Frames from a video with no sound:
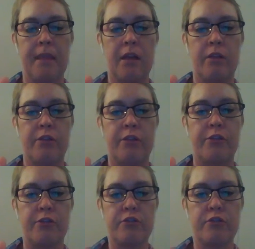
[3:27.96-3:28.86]

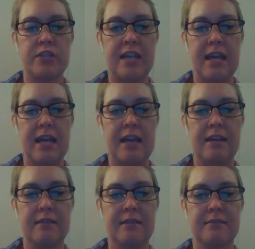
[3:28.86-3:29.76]

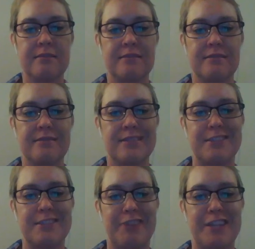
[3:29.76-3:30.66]
Thursday, let's
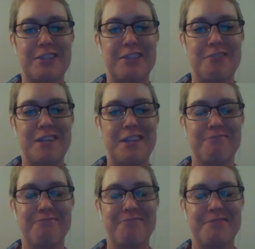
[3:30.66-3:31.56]
see if I get this right.
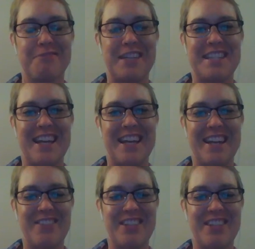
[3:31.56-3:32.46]
When I say it, I
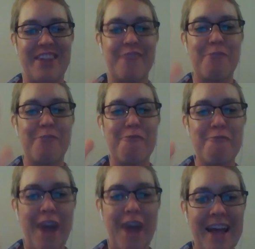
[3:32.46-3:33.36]
never say it right. From
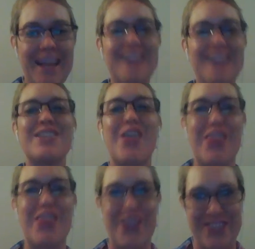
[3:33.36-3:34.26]
Friday to
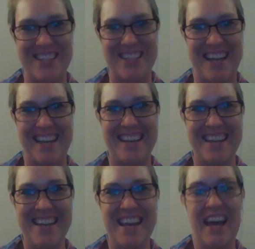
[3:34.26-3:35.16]
Thursday,
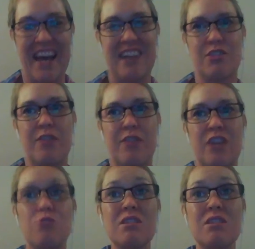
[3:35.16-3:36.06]
so that
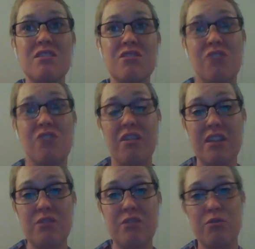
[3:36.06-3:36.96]
you can start
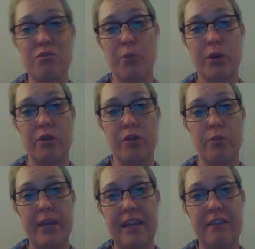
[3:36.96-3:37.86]
and do the work on the
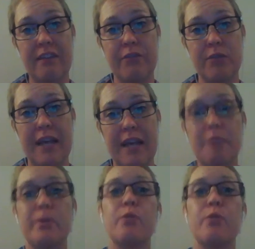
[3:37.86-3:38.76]
weekend if you'd like,
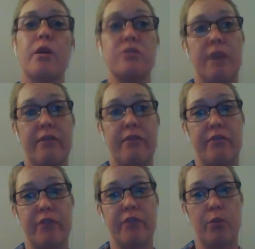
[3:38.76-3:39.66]
but you also have the
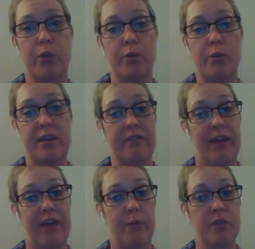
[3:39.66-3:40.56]
full work week if
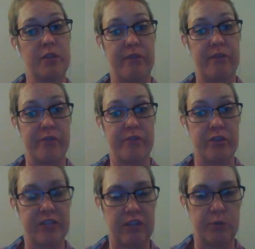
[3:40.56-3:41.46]
that works better for your
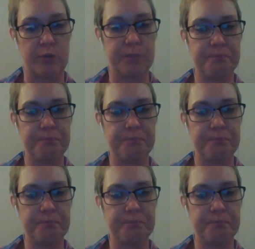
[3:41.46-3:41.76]
schedule.